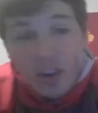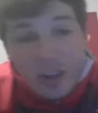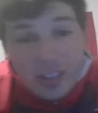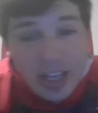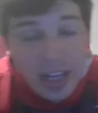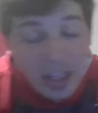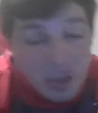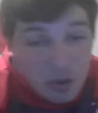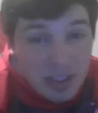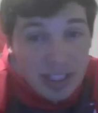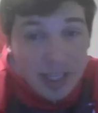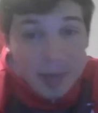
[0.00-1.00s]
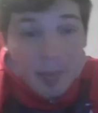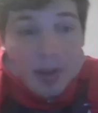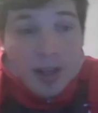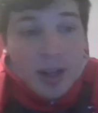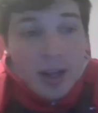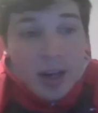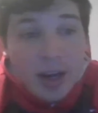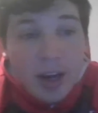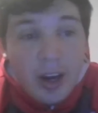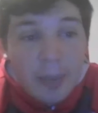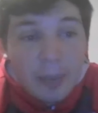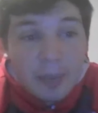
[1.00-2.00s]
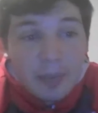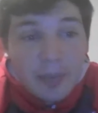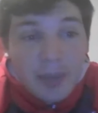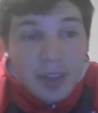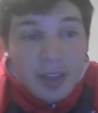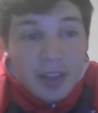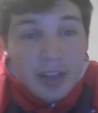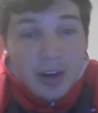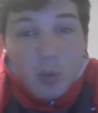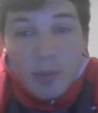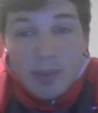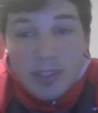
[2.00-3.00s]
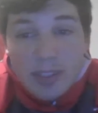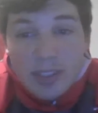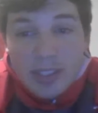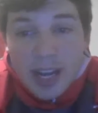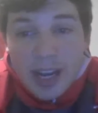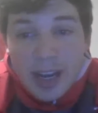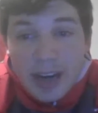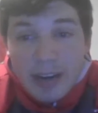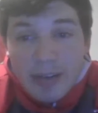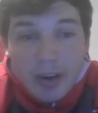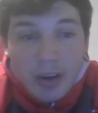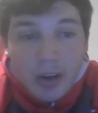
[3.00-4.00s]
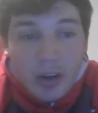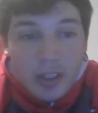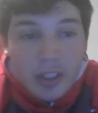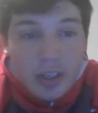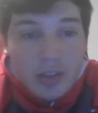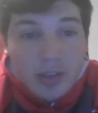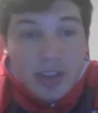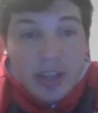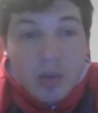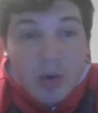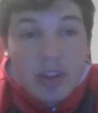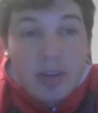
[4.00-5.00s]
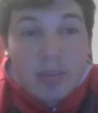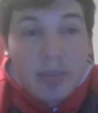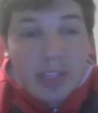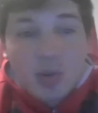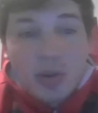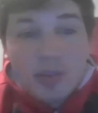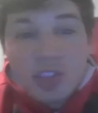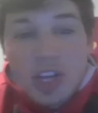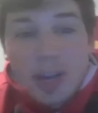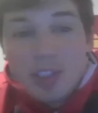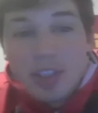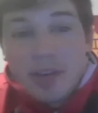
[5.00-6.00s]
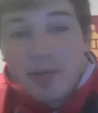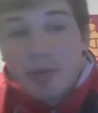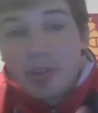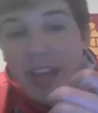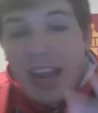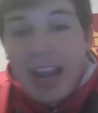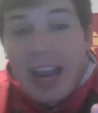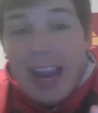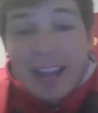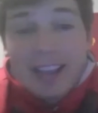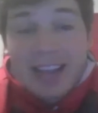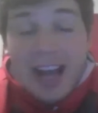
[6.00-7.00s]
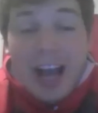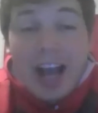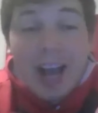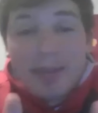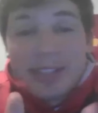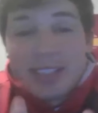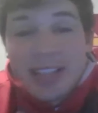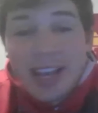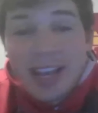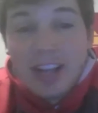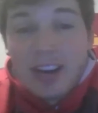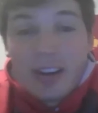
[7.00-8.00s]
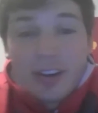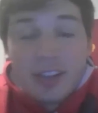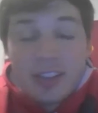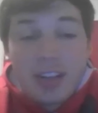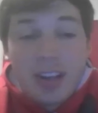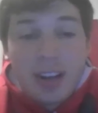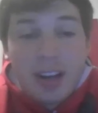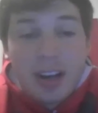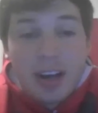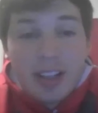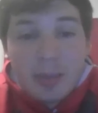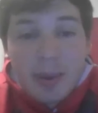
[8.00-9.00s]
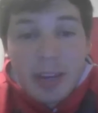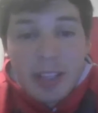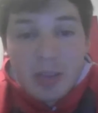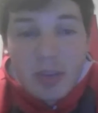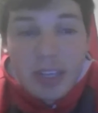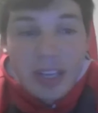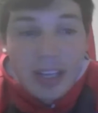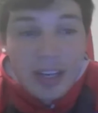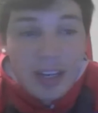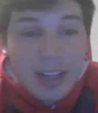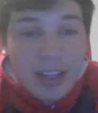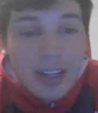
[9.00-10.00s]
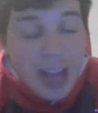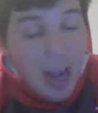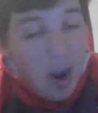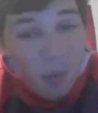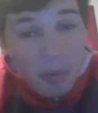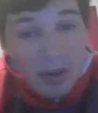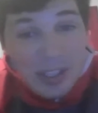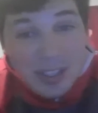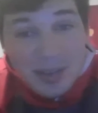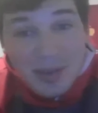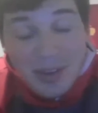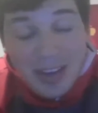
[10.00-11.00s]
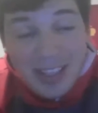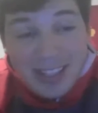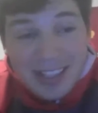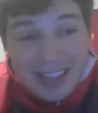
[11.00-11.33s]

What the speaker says: cross country team. The women's side of cross country, they won the Big 12 championship for the 8th time in 10 years this past weekend. How impressive do you guys